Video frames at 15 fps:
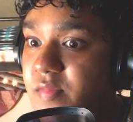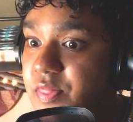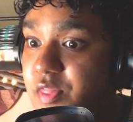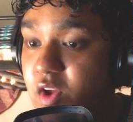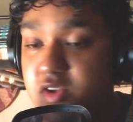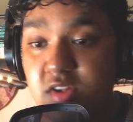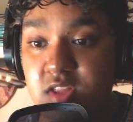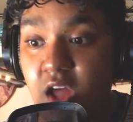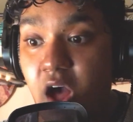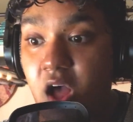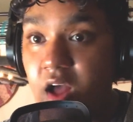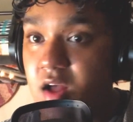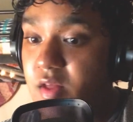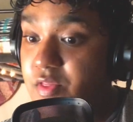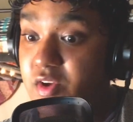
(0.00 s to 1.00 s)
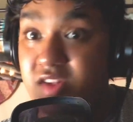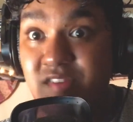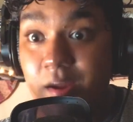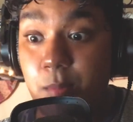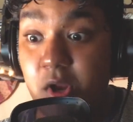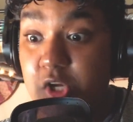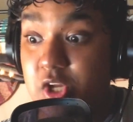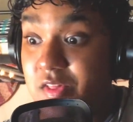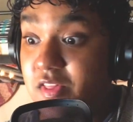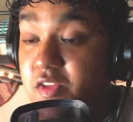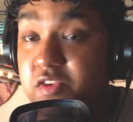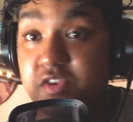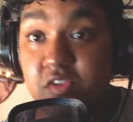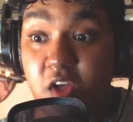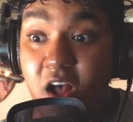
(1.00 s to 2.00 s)
There's a thought, there's a vibration, and
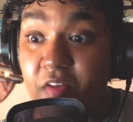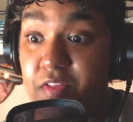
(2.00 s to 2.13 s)
there's a thought,